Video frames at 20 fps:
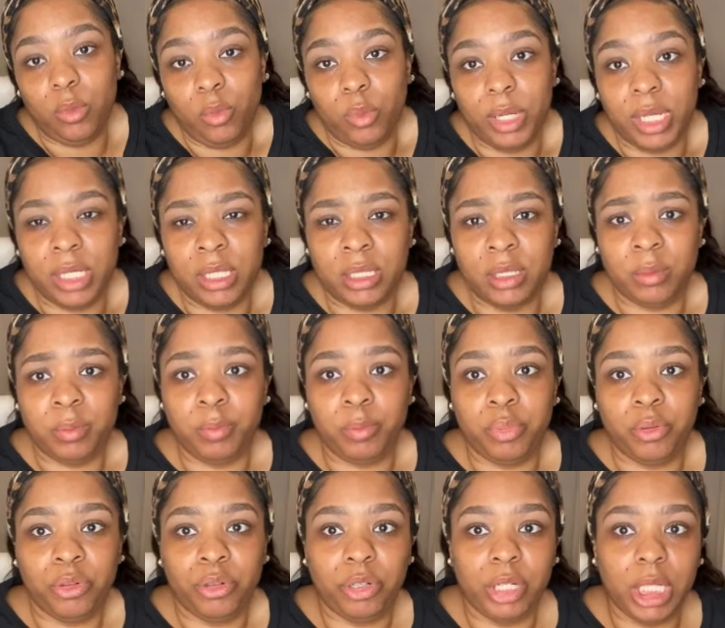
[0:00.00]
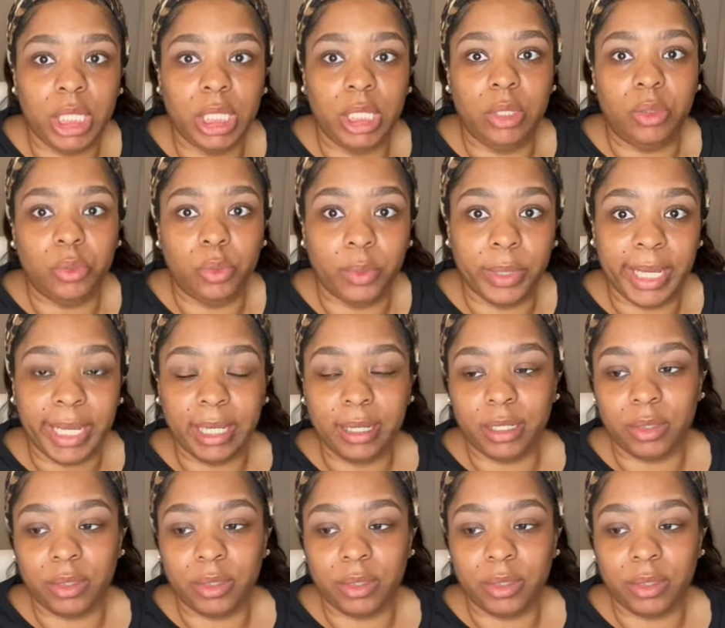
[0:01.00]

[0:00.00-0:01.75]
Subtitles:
was pretty quick.